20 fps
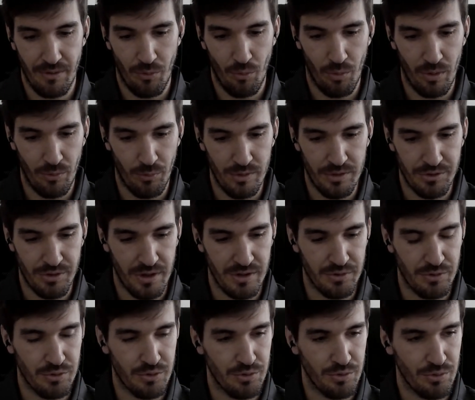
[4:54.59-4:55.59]
what we try
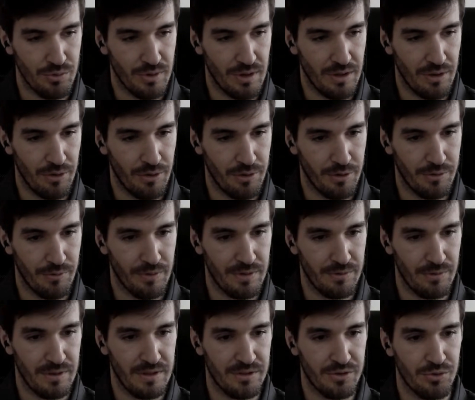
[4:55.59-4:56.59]
to do at
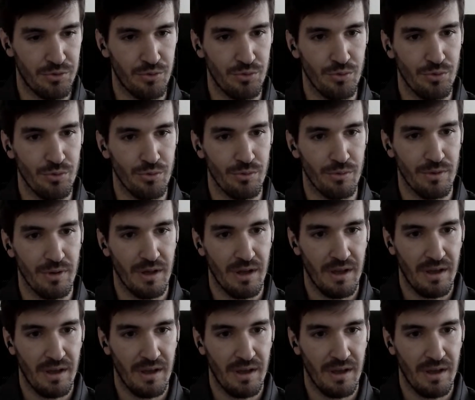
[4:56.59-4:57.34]
LORIOT is to